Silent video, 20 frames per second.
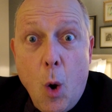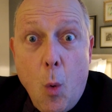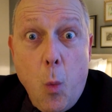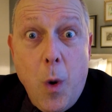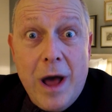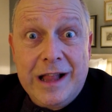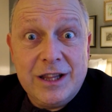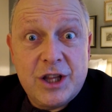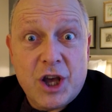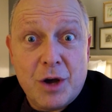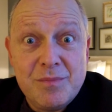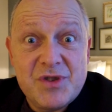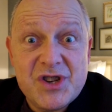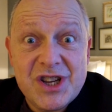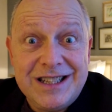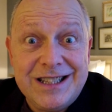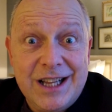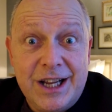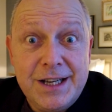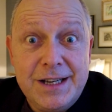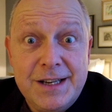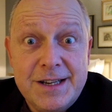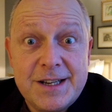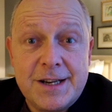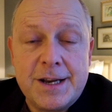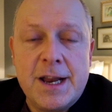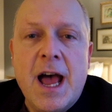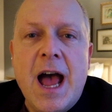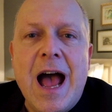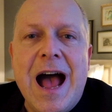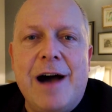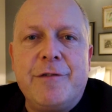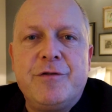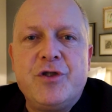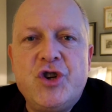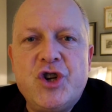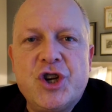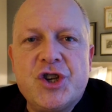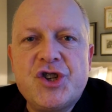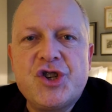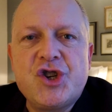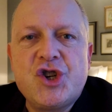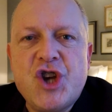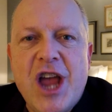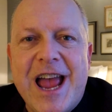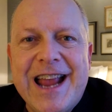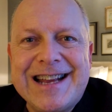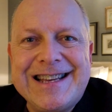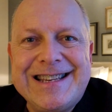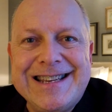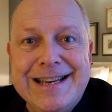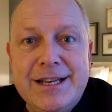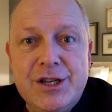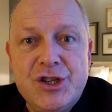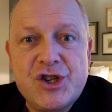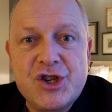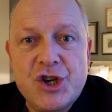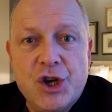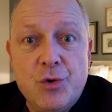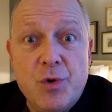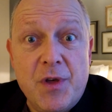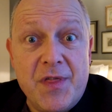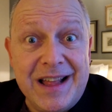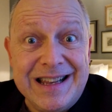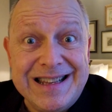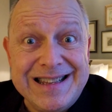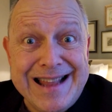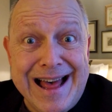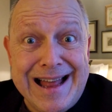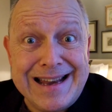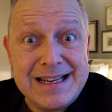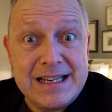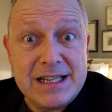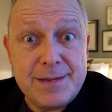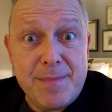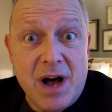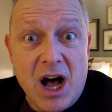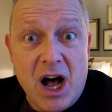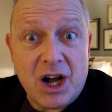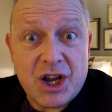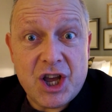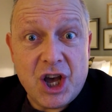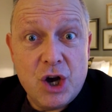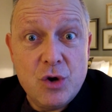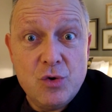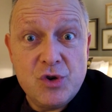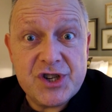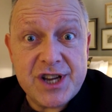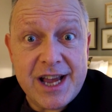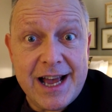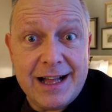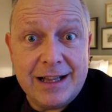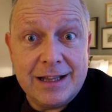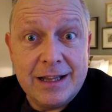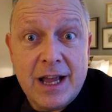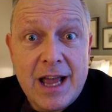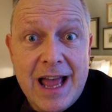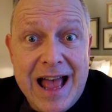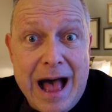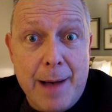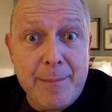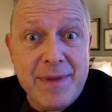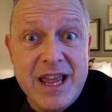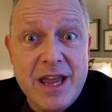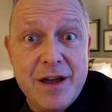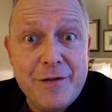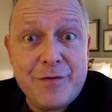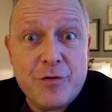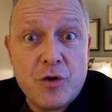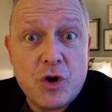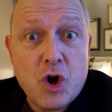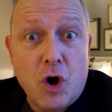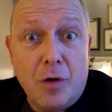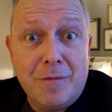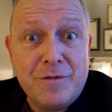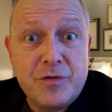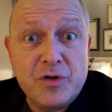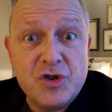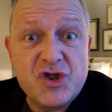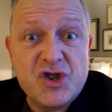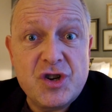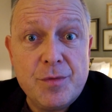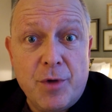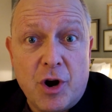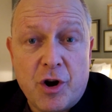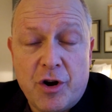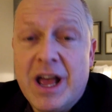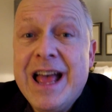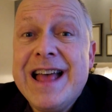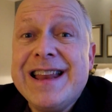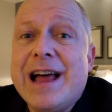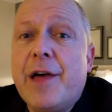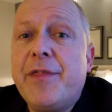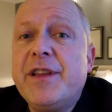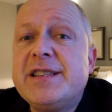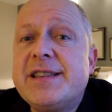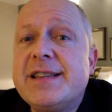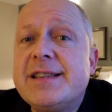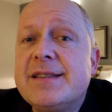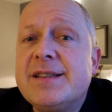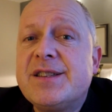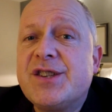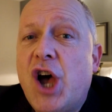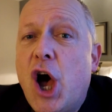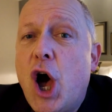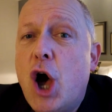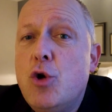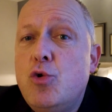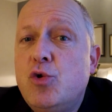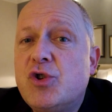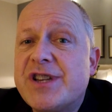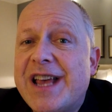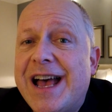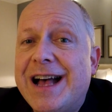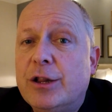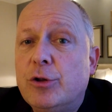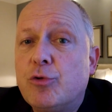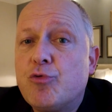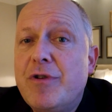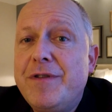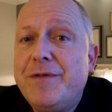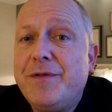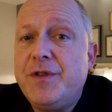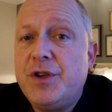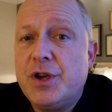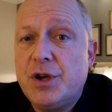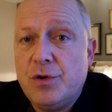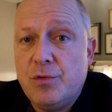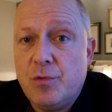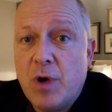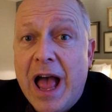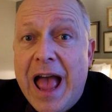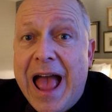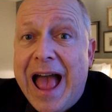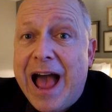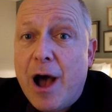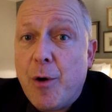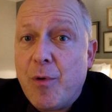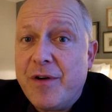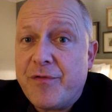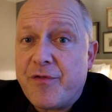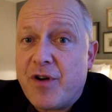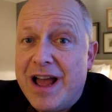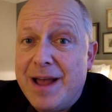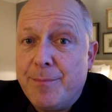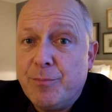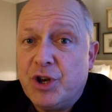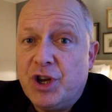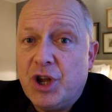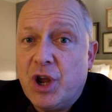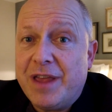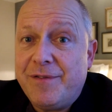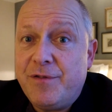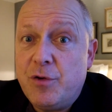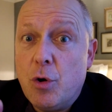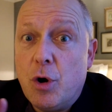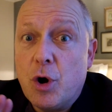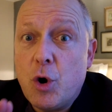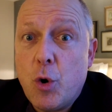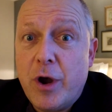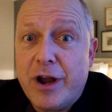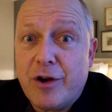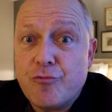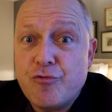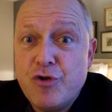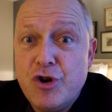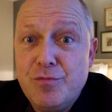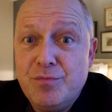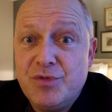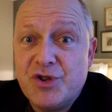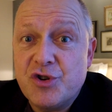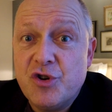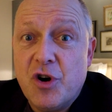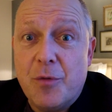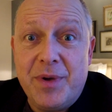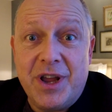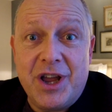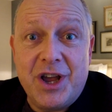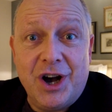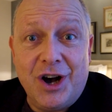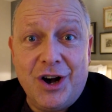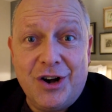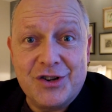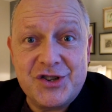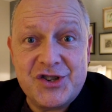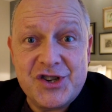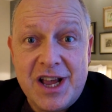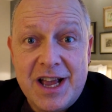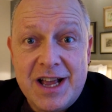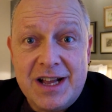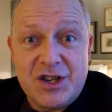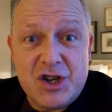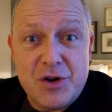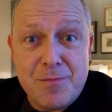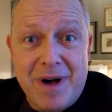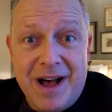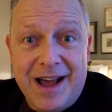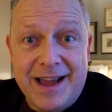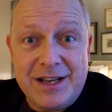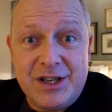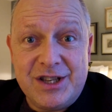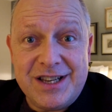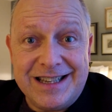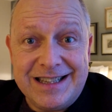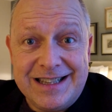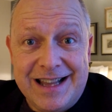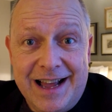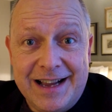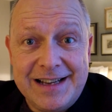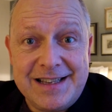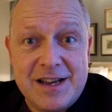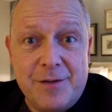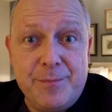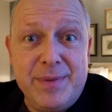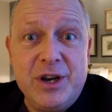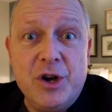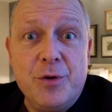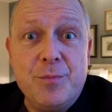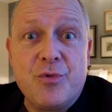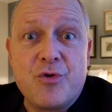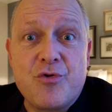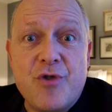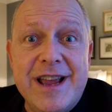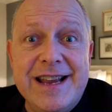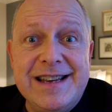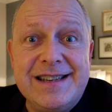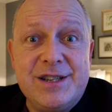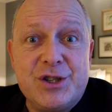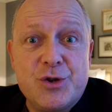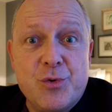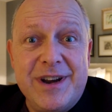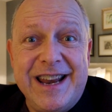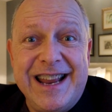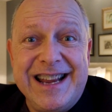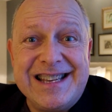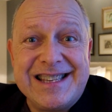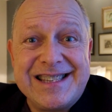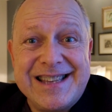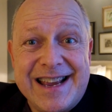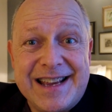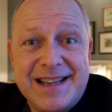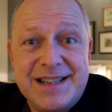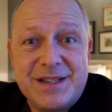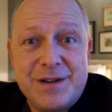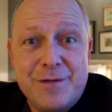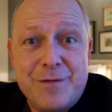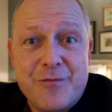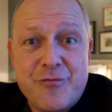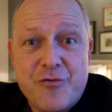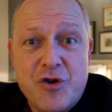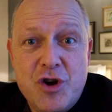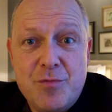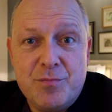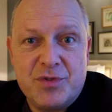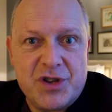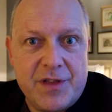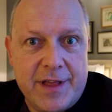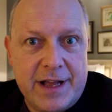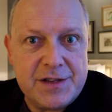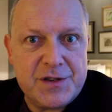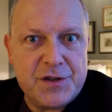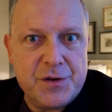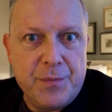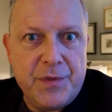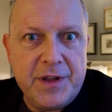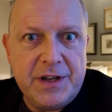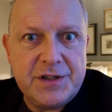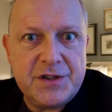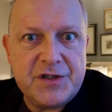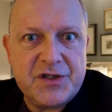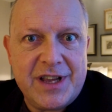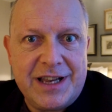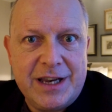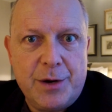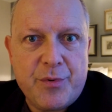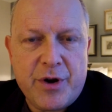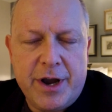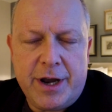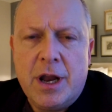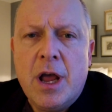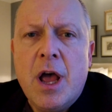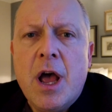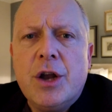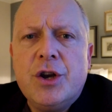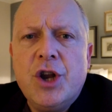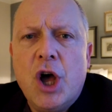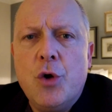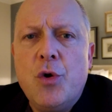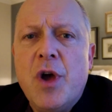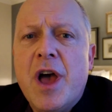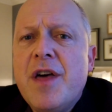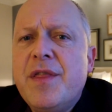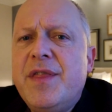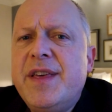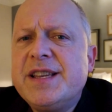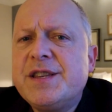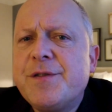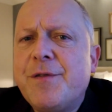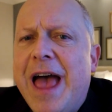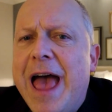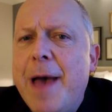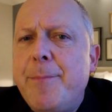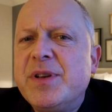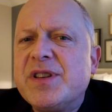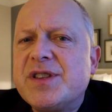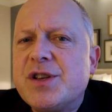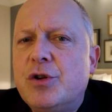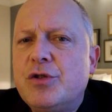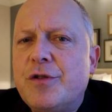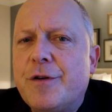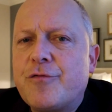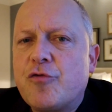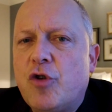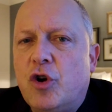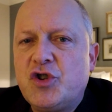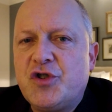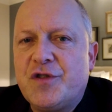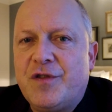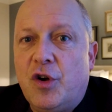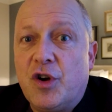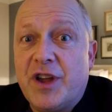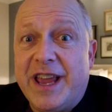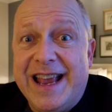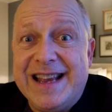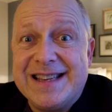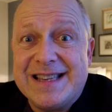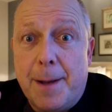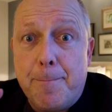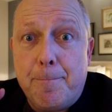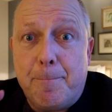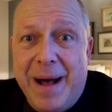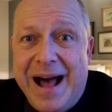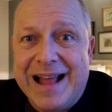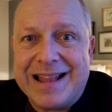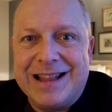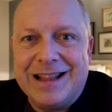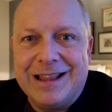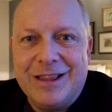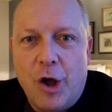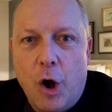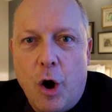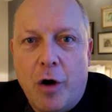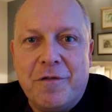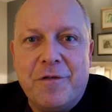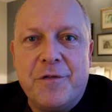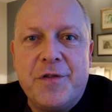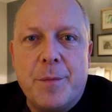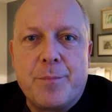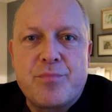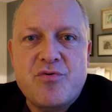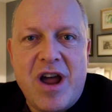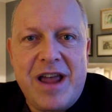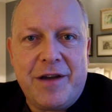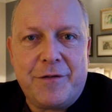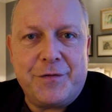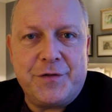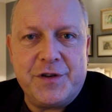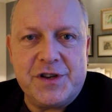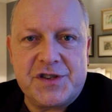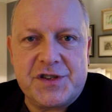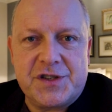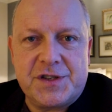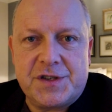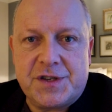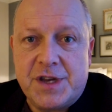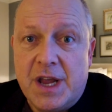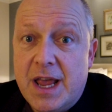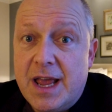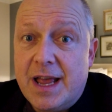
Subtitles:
Welcome to London. I've just checked into the Landmark Hotel. I'm here for a conference tomorrow. Now, this isn't a hotel review. However, I am going to give you a quick room tour because, to my delight, I've been upgraded to an executive room, so that's something to celebrate. No, this episode of Rog Vlog is a battle of the breakfasts.